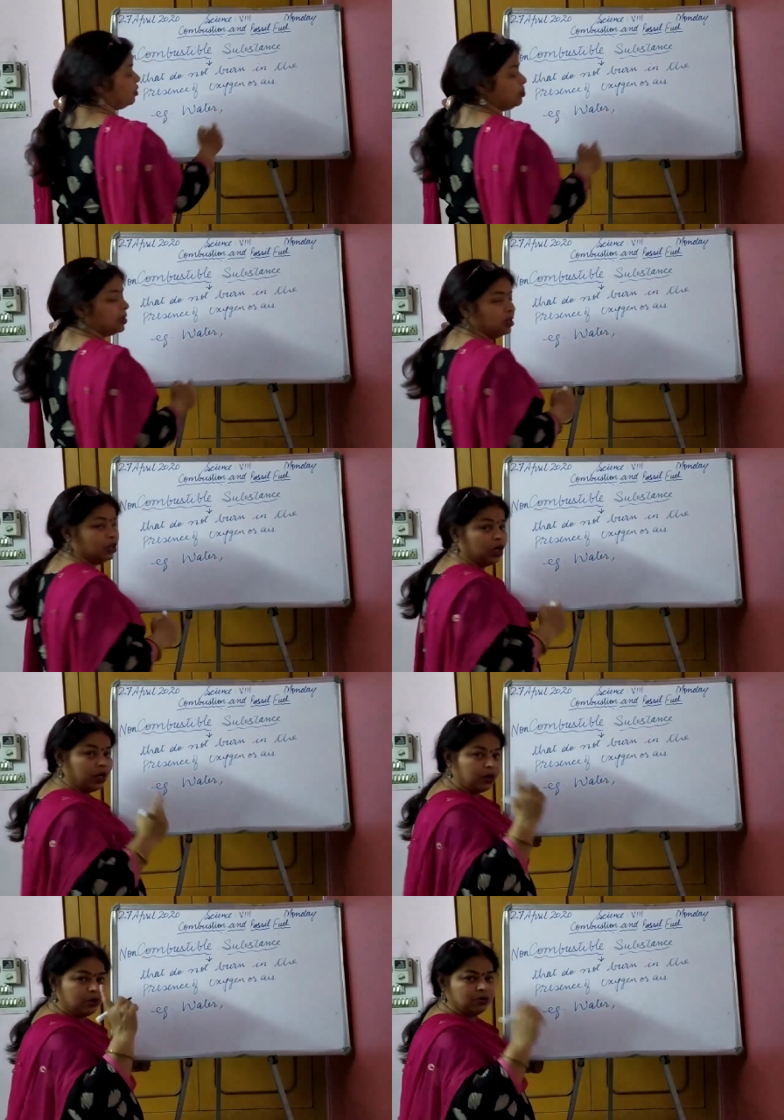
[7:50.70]
will burn?
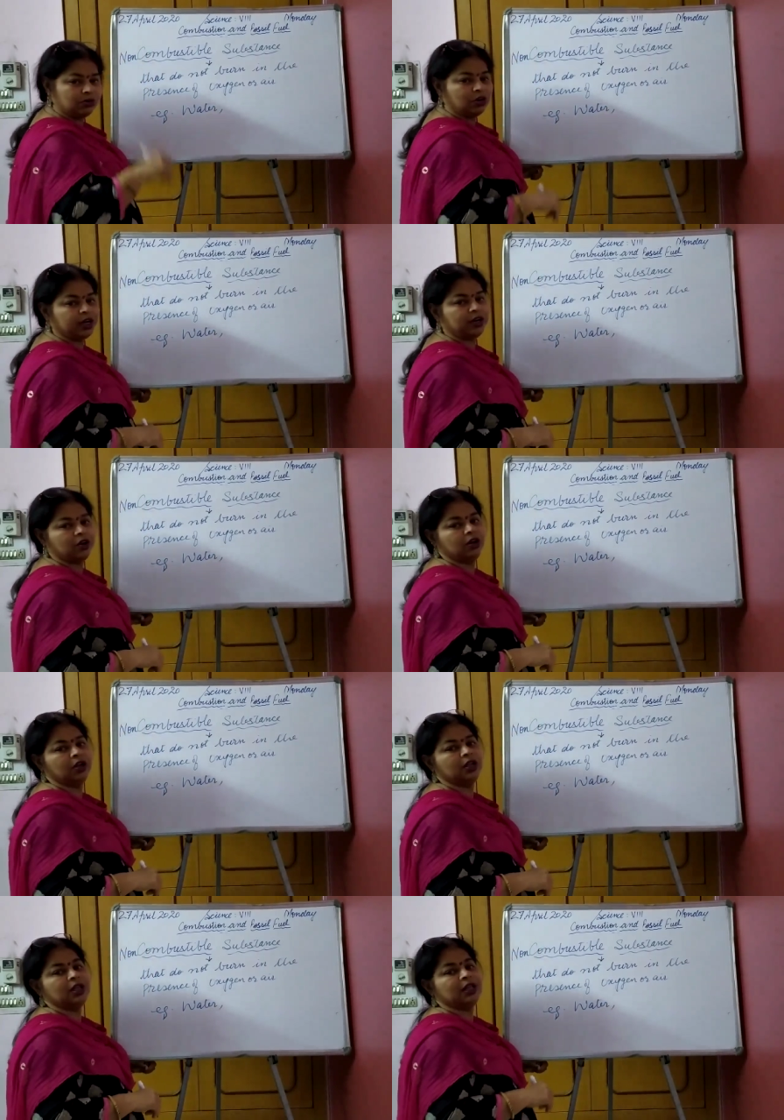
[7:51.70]
No, not at all.
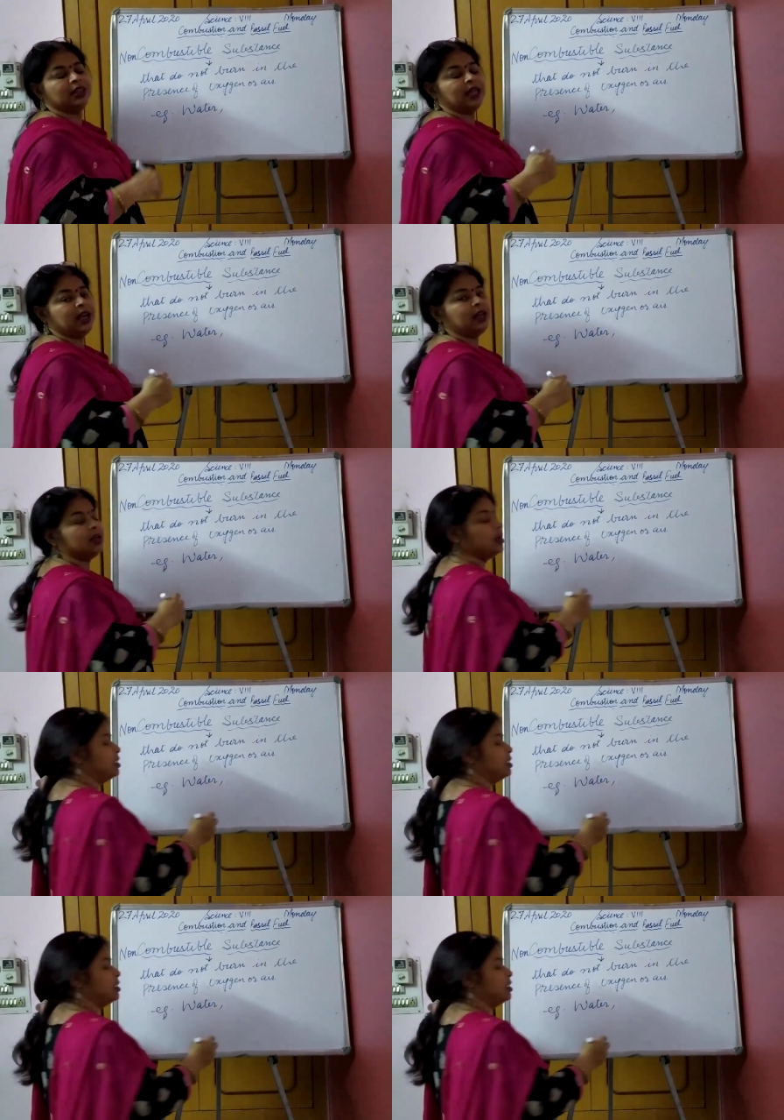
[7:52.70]
Then